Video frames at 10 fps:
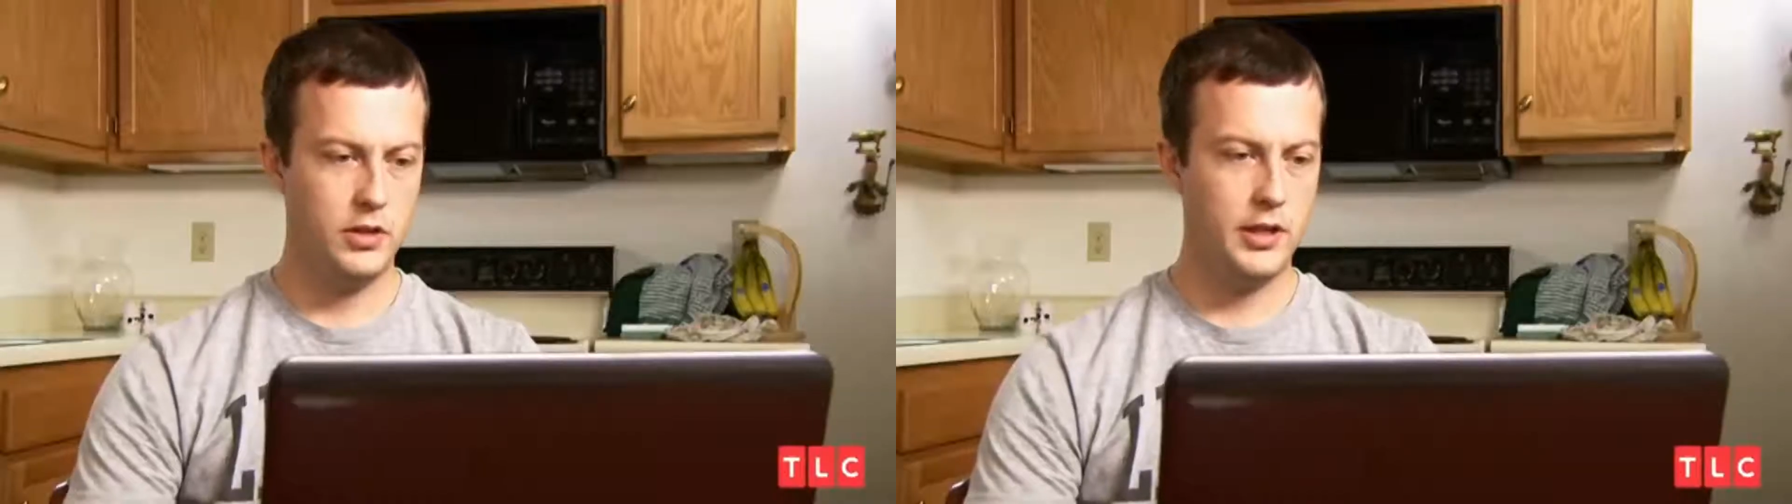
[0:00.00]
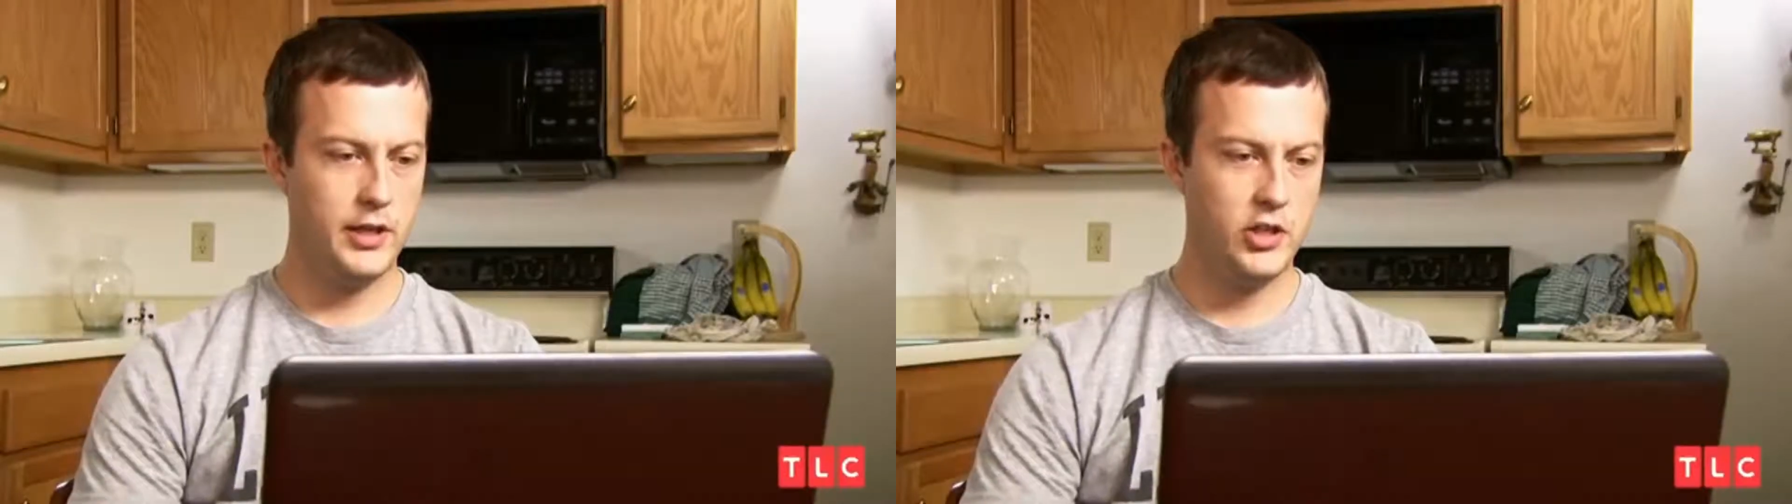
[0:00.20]

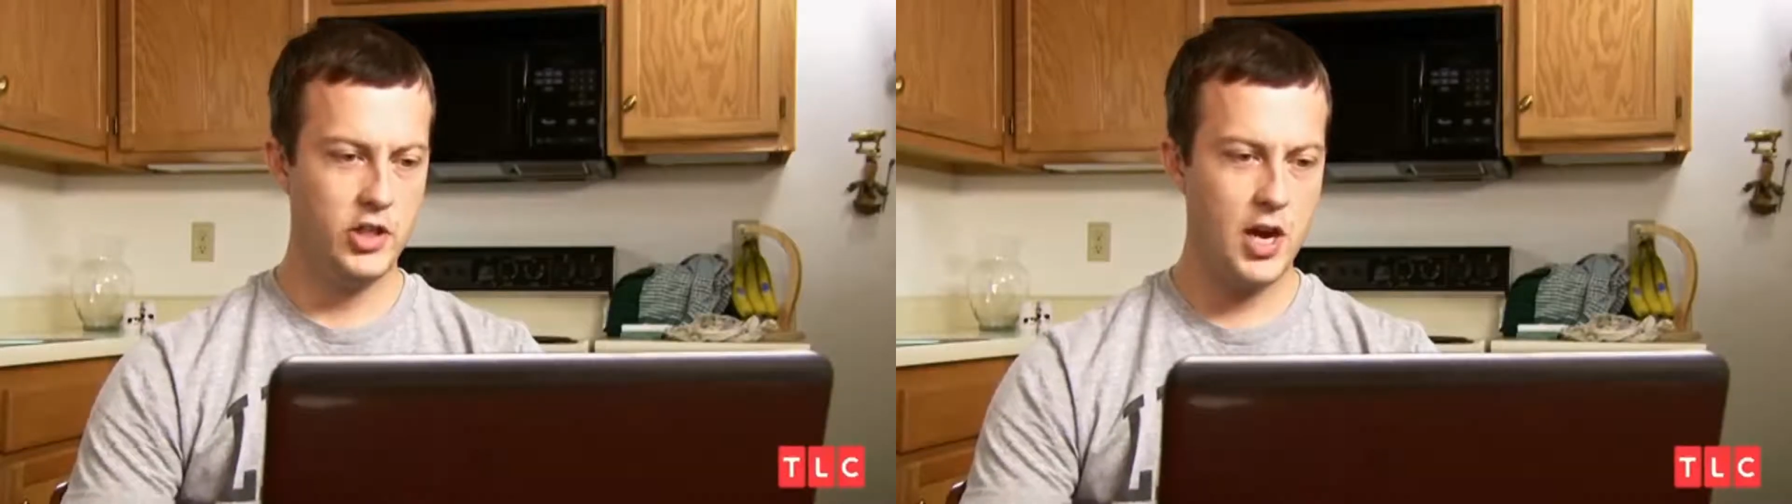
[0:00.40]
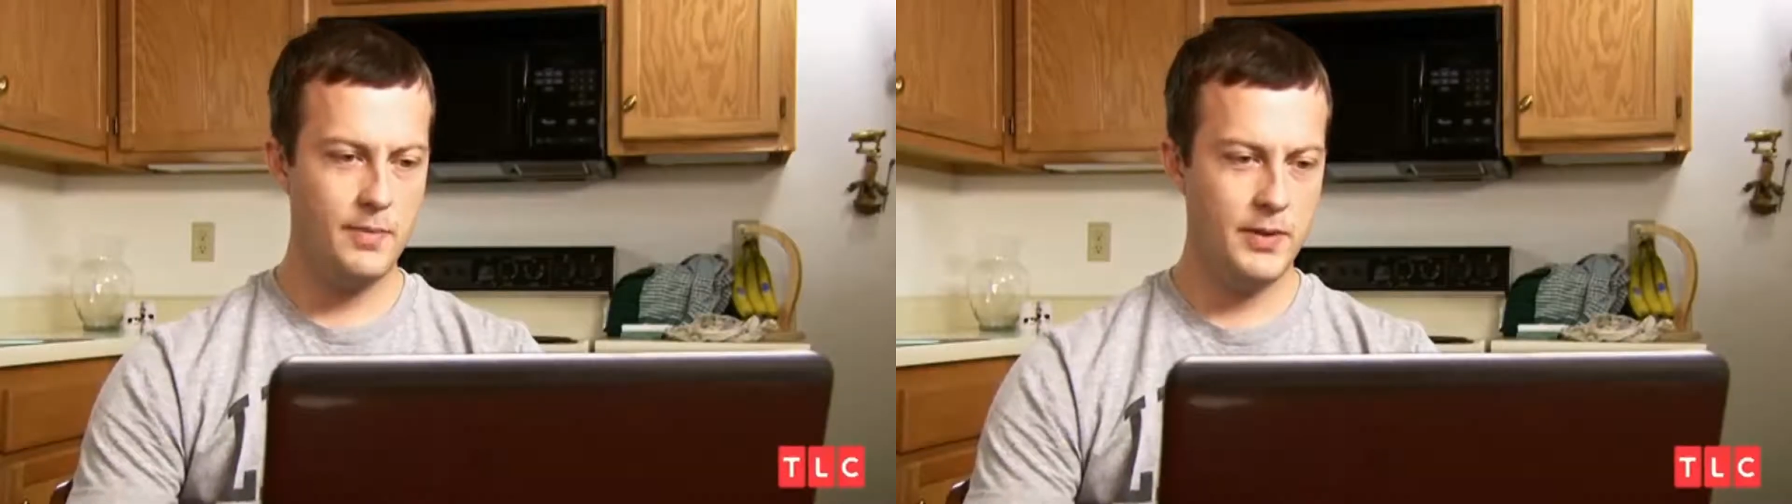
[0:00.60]
She likes
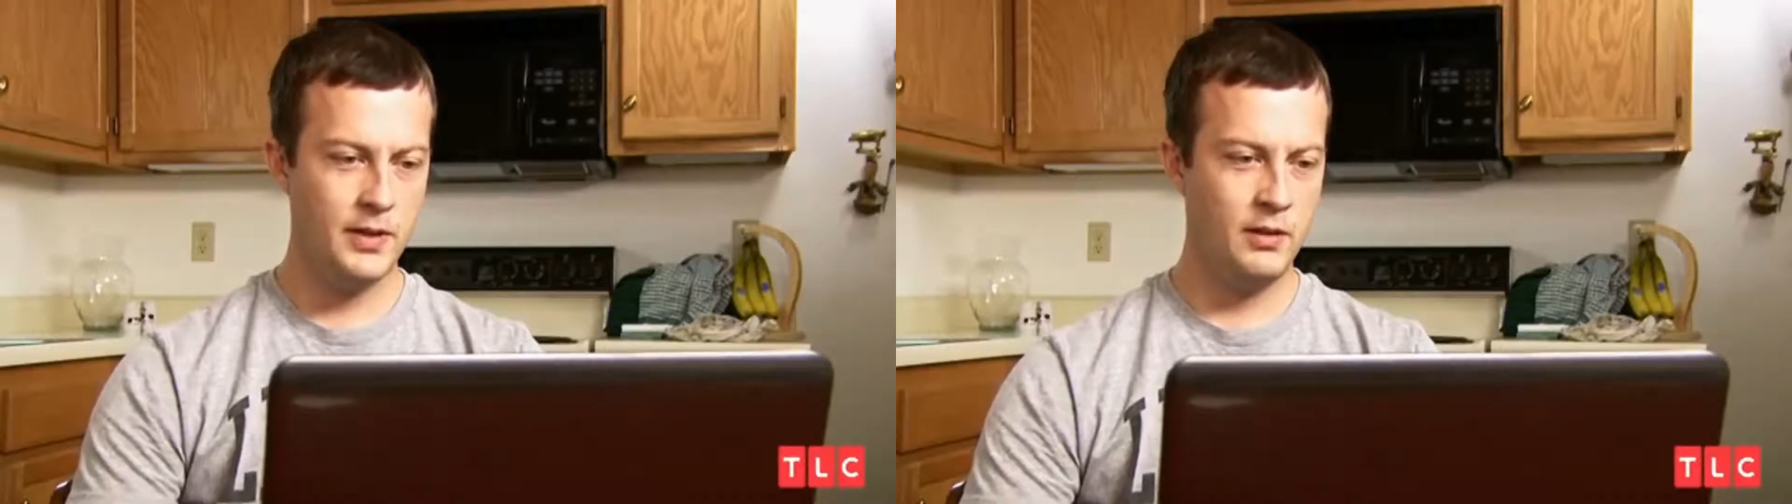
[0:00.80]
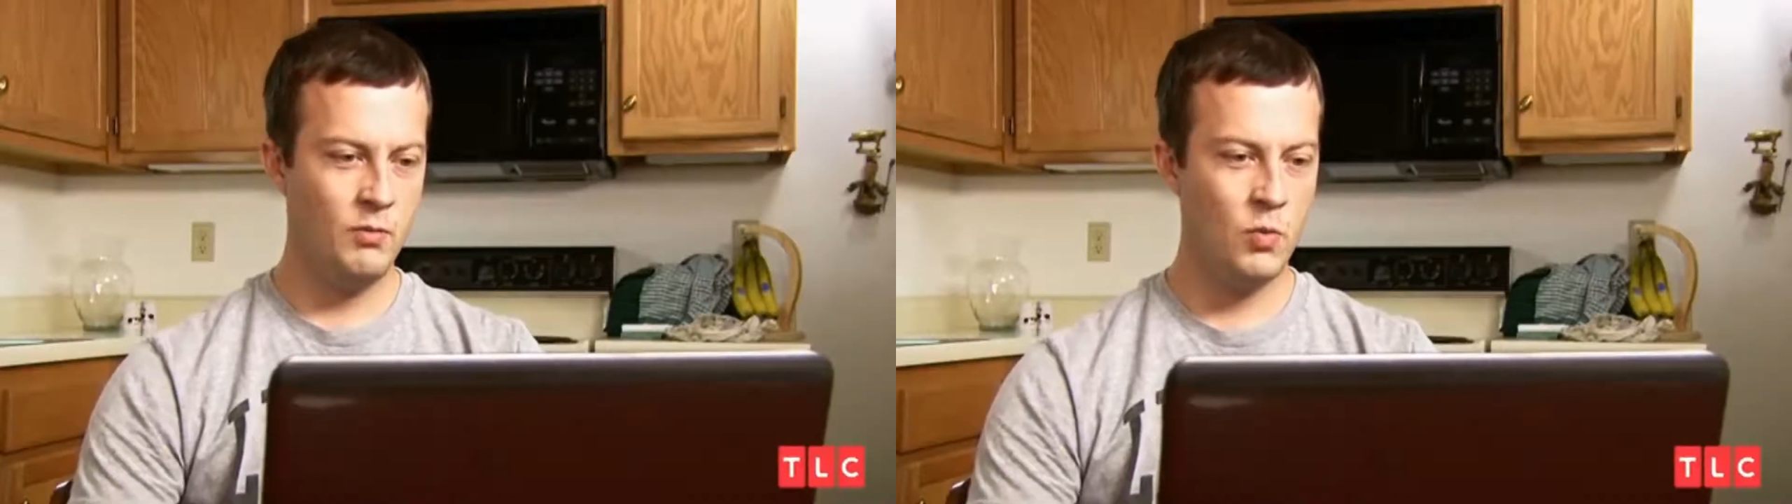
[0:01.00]

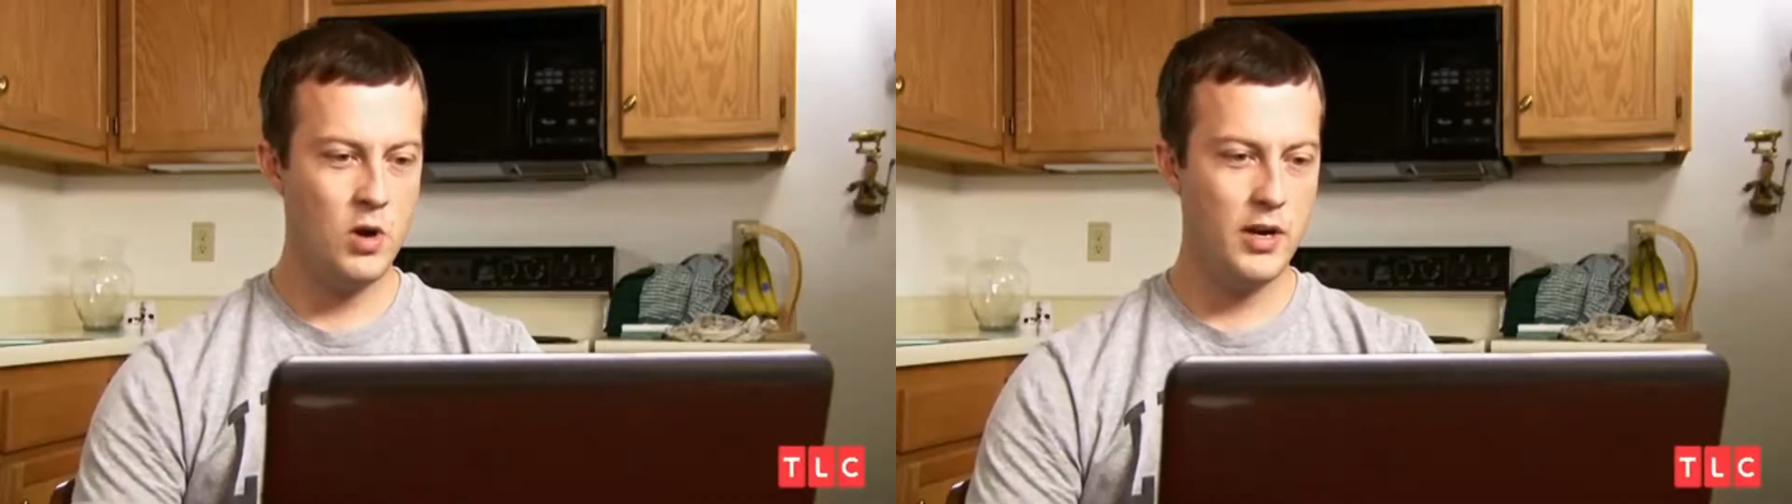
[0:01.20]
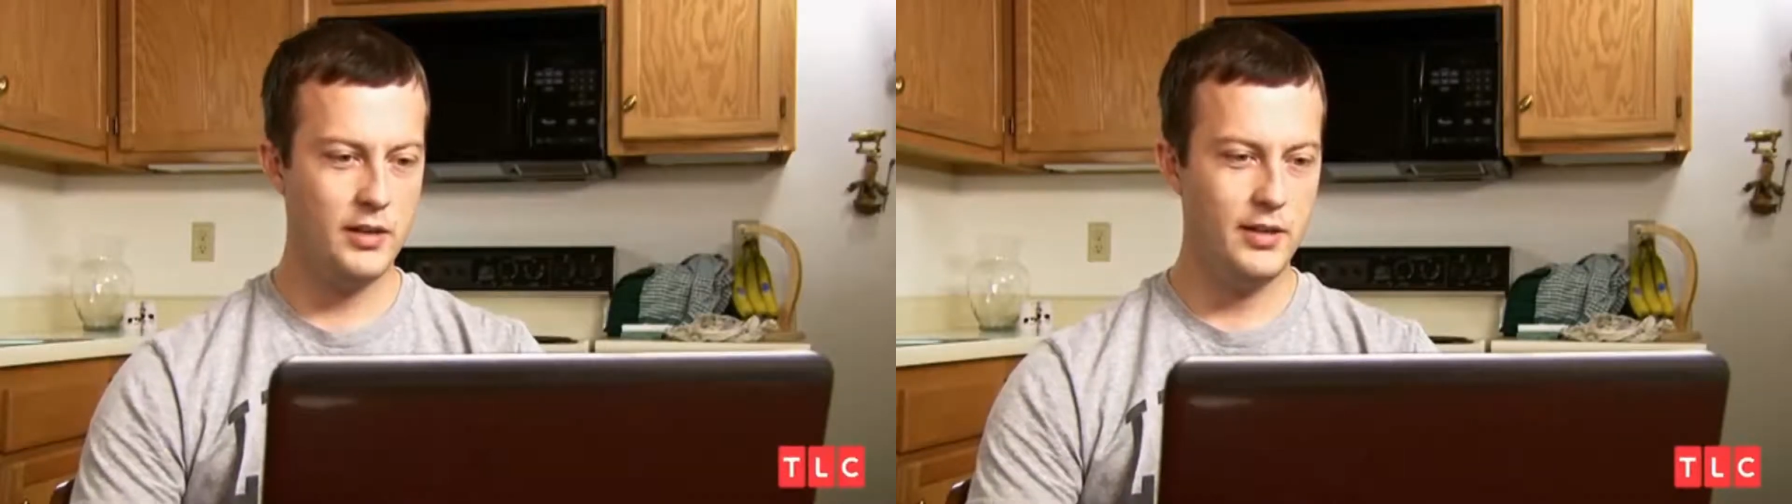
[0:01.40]
shopping and
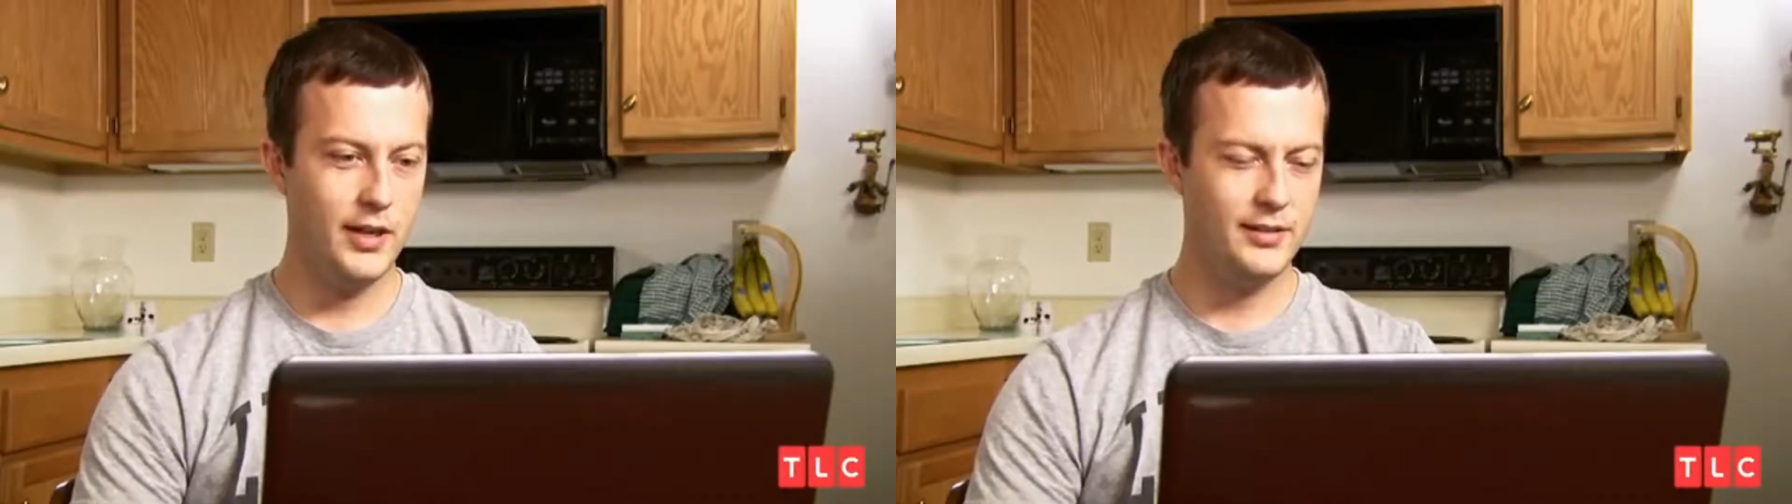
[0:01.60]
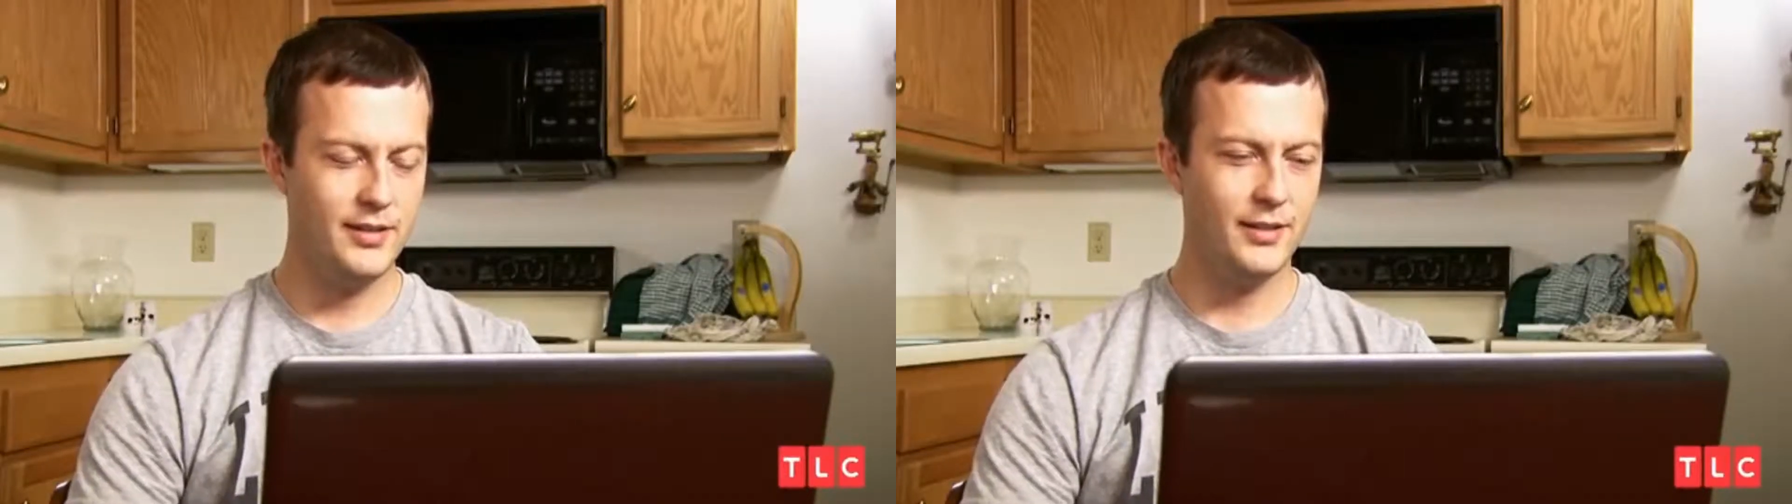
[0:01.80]
wine
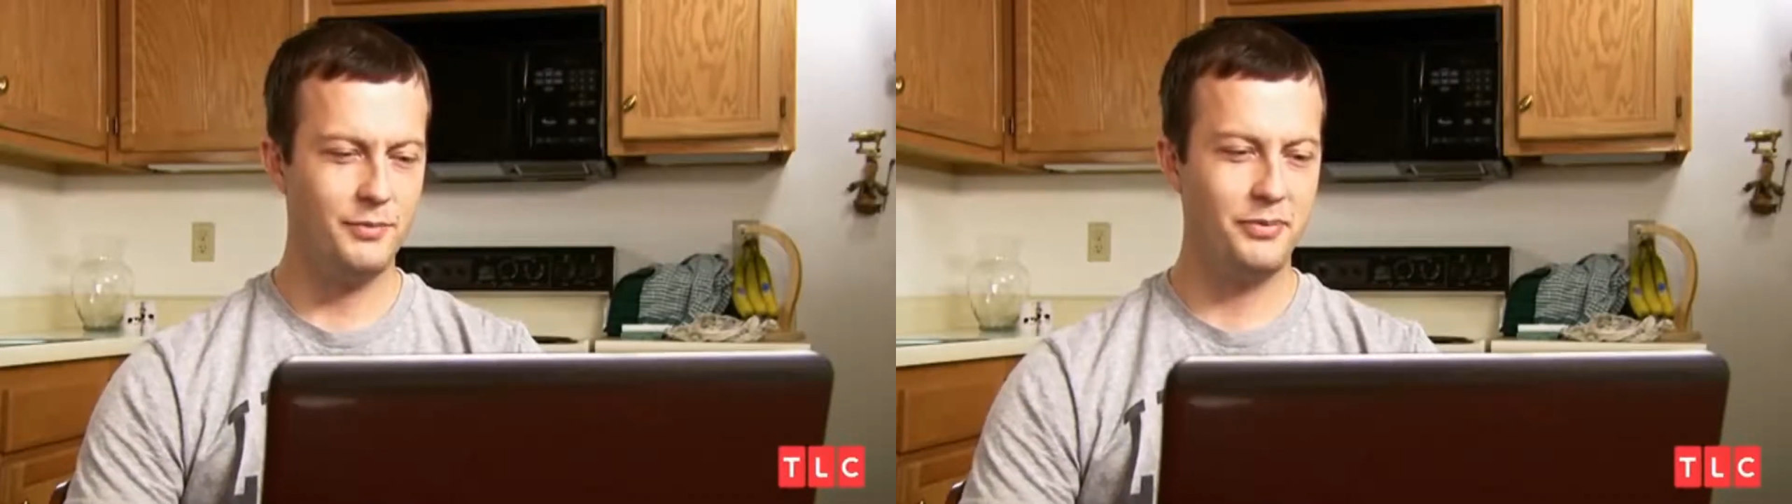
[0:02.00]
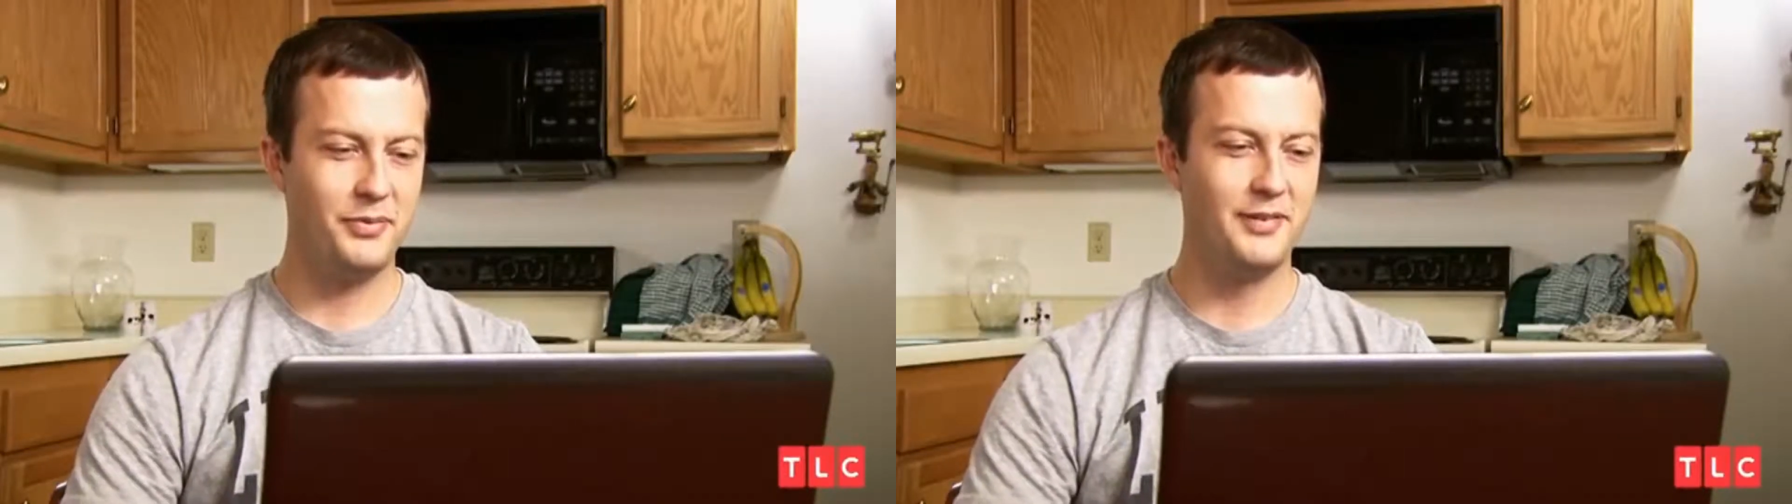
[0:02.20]
tasting.